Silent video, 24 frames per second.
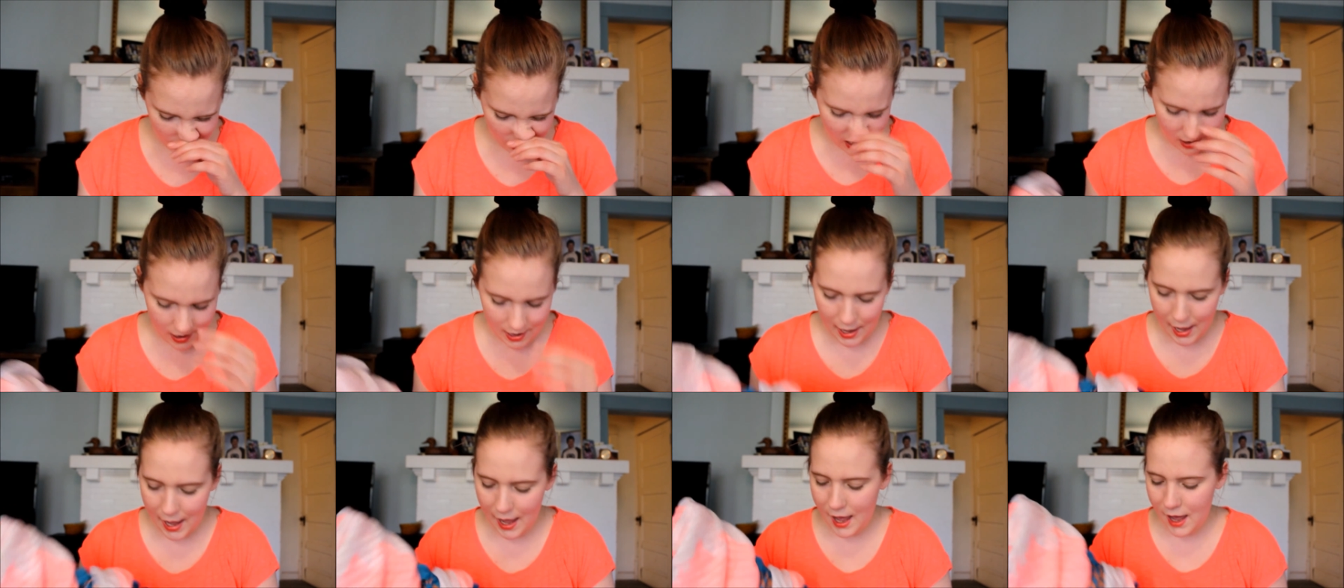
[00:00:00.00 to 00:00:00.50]

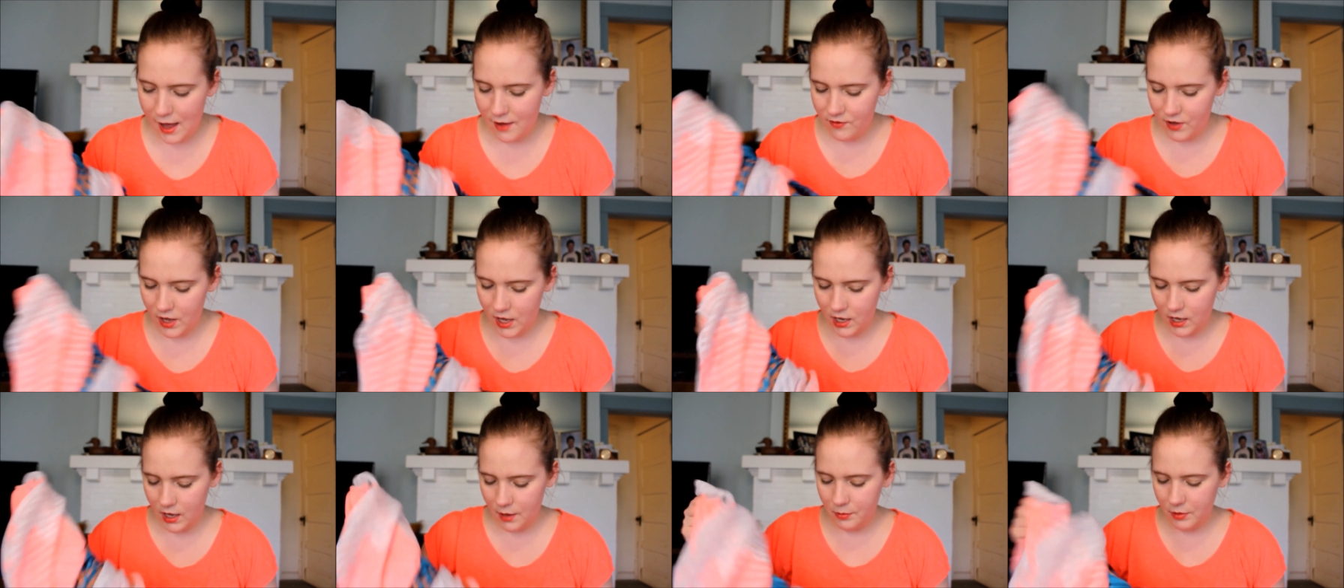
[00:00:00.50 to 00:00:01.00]
I have
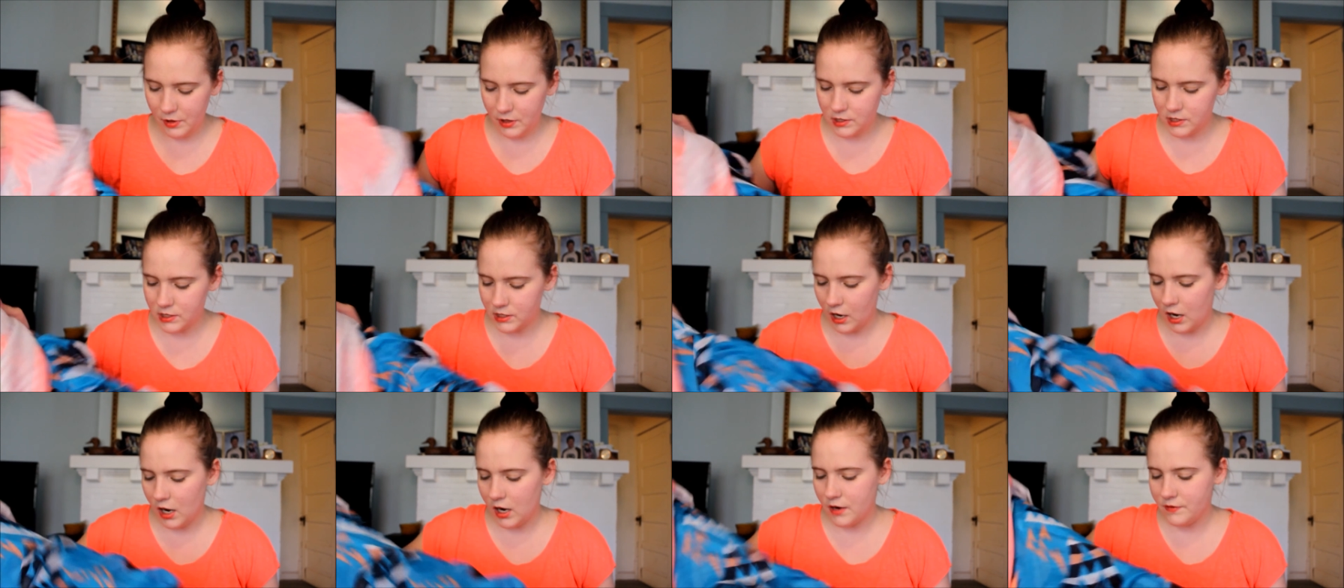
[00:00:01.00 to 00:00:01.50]
a couple of
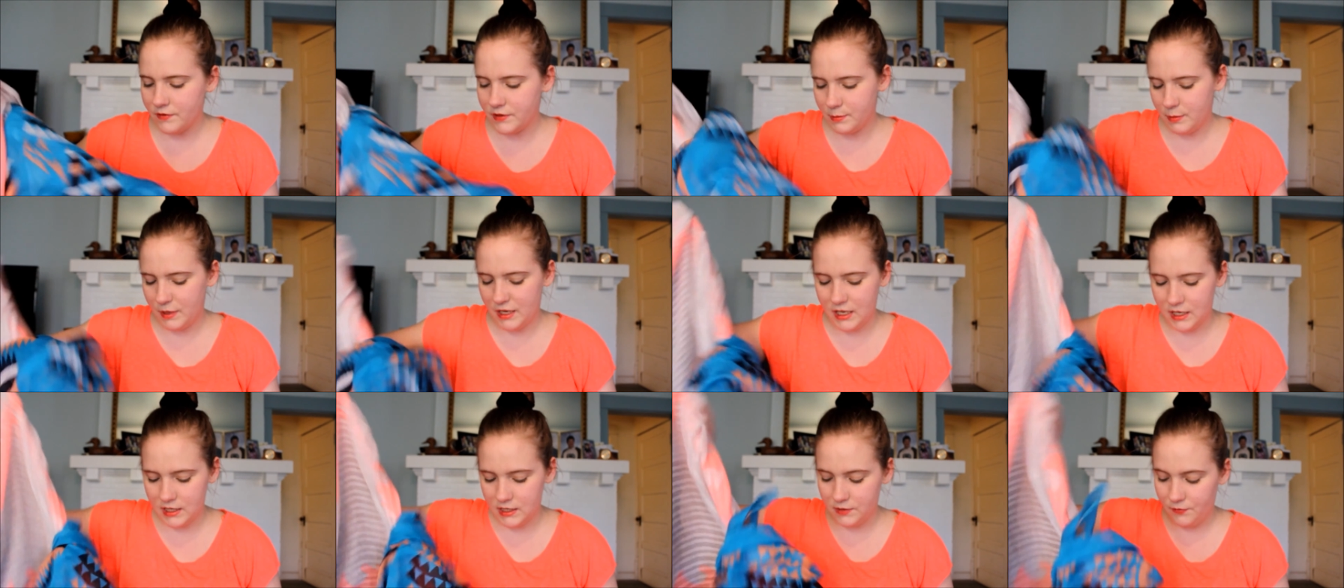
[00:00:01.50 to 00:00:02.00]
scarves
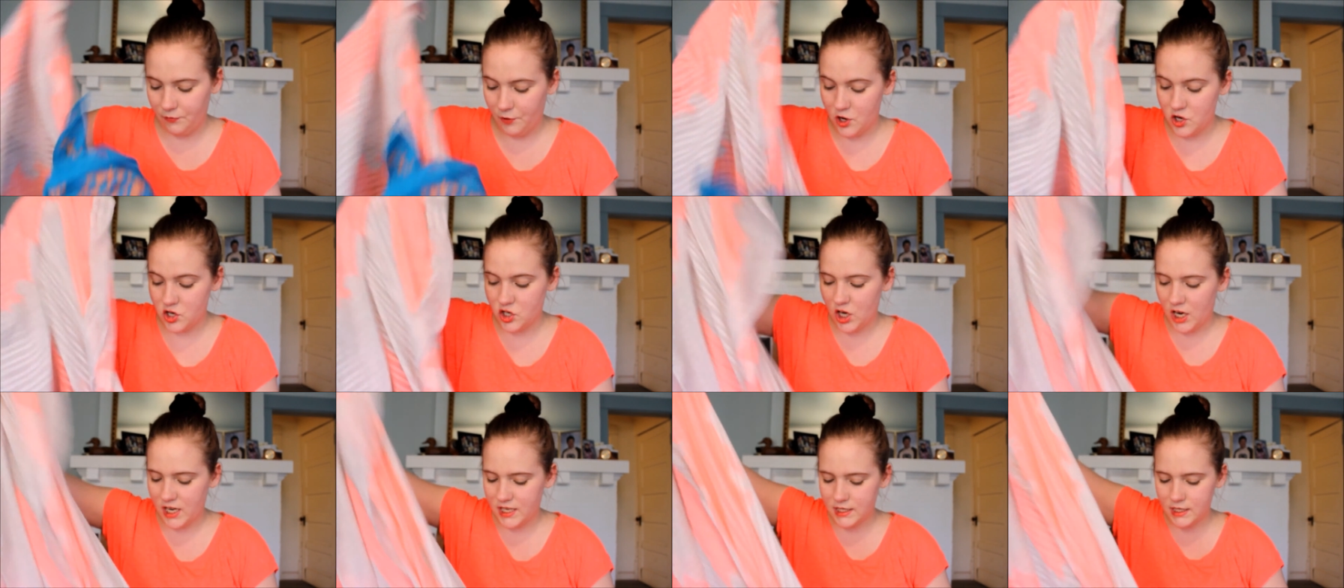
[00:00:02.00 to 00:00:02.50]
because
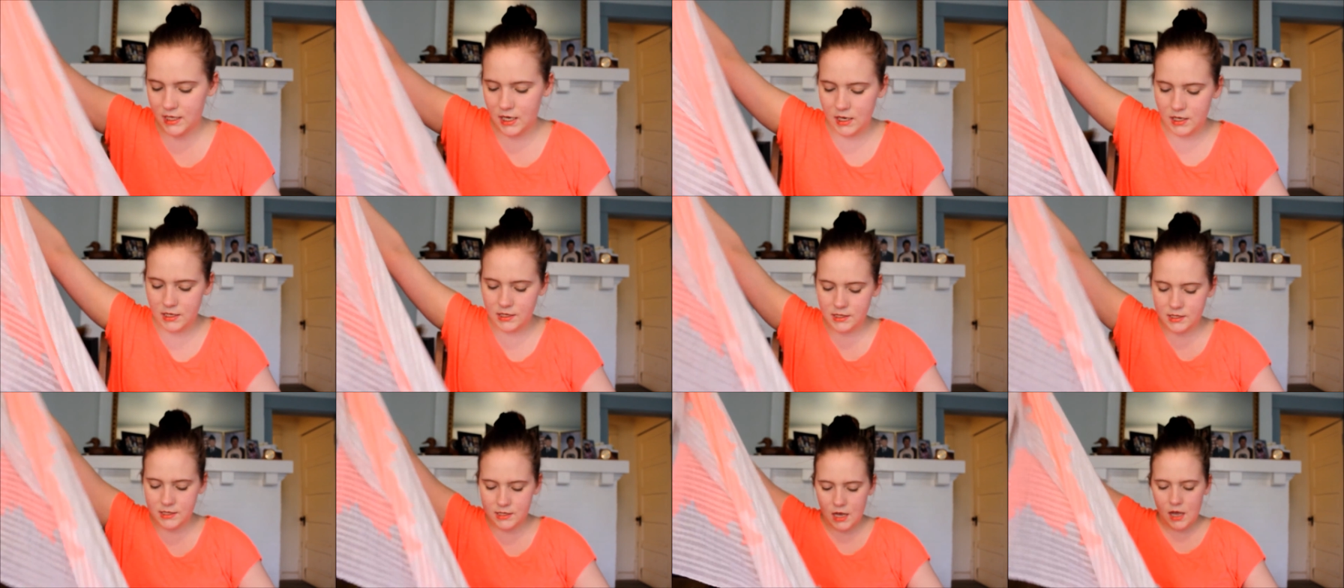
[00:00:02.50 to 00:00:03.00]

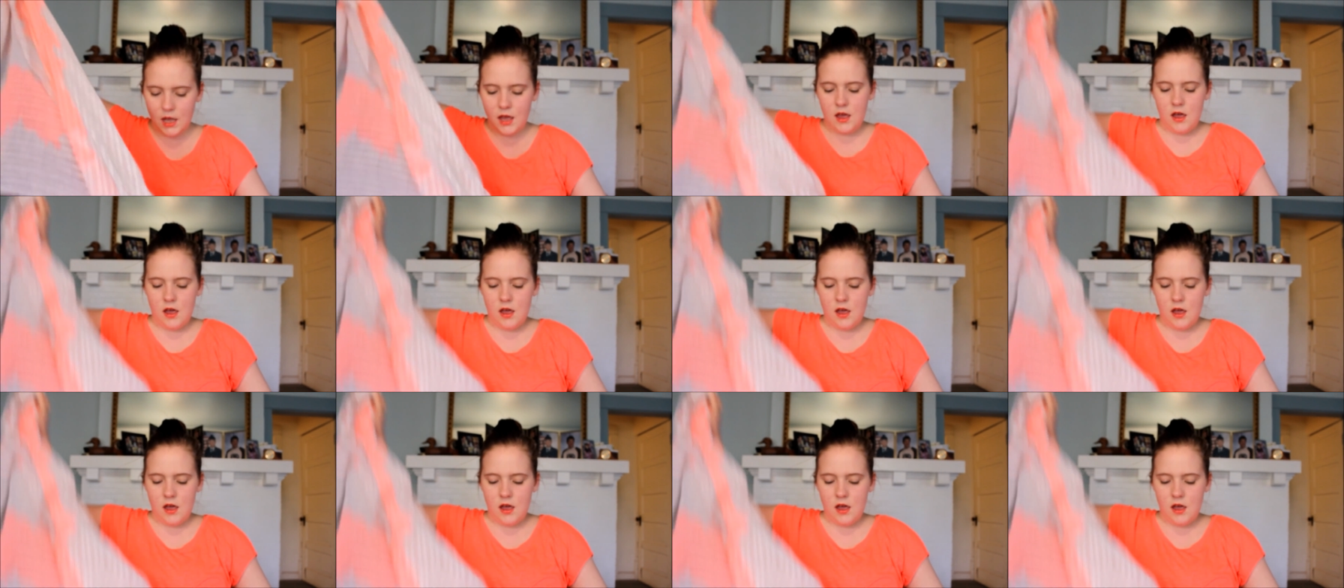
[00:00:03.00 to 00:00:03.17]
Francesca's